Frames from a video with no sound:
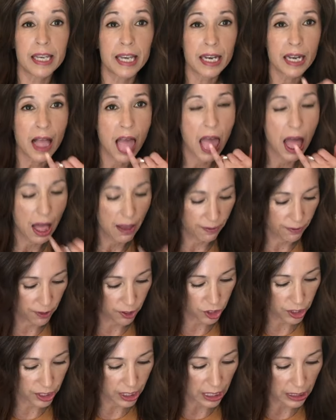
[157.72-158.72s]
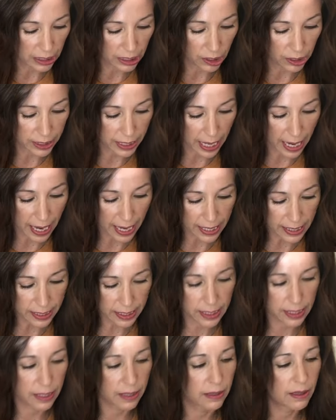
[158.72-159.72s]
in for just a little
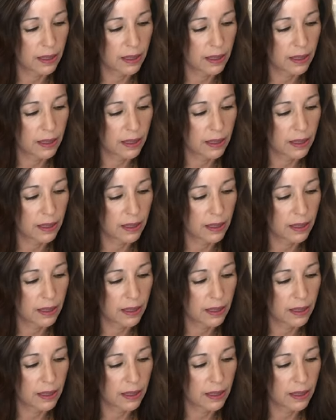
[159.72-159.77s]
taste.